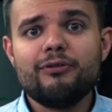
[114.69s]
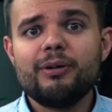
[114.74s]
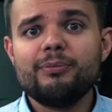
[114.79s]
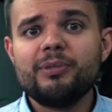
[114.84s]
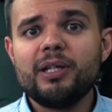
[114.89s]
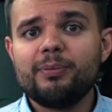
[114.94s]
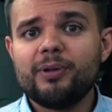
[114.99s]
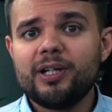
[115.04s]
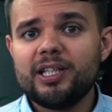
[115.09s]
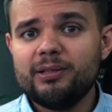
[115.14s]

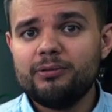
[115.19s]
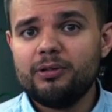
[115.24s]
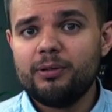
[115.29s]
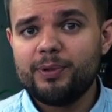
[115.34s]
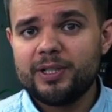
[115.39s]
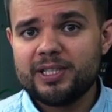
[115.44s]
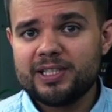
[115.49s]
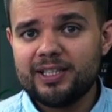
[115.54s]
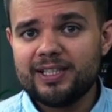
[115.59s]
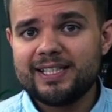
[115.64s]
In order to
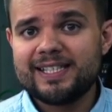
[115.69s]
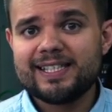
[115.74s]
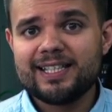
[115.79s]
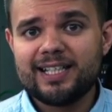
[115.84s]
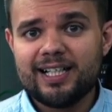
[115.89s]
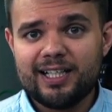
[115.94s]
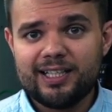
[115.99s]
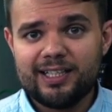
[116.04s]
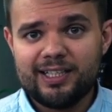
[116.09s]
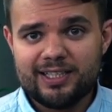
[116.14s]
do that,
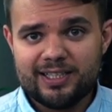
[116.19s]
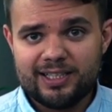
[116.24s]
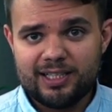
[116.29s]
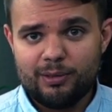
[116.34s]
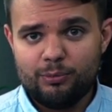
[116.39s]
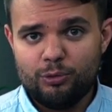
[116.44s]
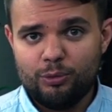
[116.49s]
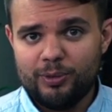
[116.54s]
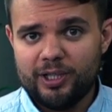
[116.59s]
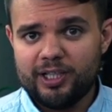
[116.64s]
you need to send